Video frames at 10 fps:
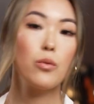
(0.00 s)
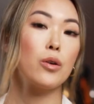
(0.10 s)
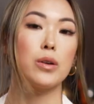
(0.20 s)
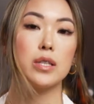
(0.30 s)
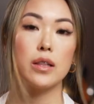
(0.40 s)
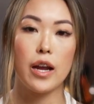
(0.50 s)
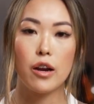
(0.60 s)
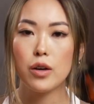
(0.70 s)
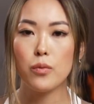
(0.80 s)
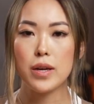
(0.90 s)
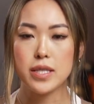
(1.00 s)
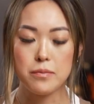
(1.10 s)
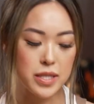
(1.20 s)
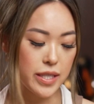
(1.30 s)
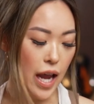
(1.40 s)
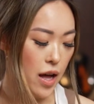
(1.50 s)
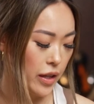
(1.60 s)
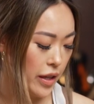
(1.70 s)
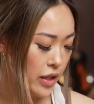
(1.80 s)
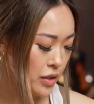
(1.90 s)
we're going to layer it with some
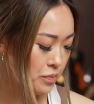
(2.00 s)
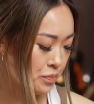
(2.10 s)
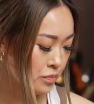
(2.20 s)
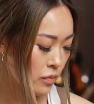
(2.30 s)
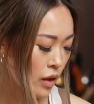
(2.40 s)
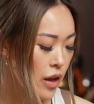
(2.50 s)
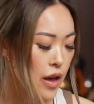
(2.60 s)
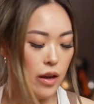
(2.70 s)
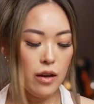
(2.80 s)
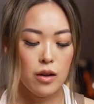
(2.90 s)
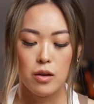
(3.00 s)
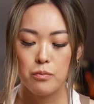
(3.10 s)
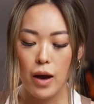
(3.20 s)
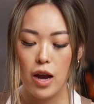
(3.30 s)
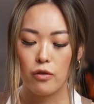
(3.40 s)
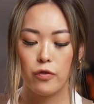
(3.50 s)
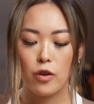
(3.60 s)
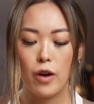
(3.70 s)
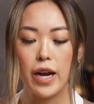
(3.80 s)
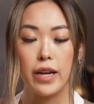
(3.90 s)
scallion. But
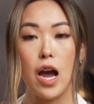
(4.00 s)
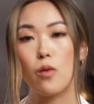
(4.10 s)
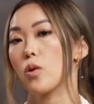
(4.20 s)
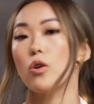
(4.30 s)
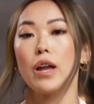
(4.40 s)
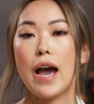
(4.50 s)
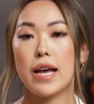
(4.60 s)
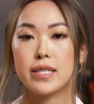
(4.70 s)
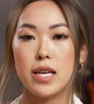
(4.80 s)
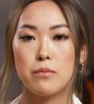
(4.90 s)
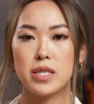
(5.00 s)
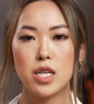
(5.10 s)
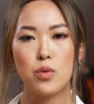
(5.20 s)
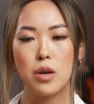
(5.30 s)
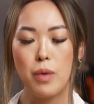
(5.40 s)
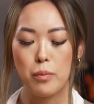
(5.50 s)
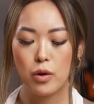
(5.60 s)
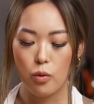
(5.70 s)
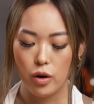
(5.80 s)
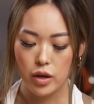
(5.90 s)
for right now, we're going to add some Sichuan
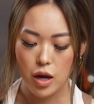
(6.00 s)
peppercorn,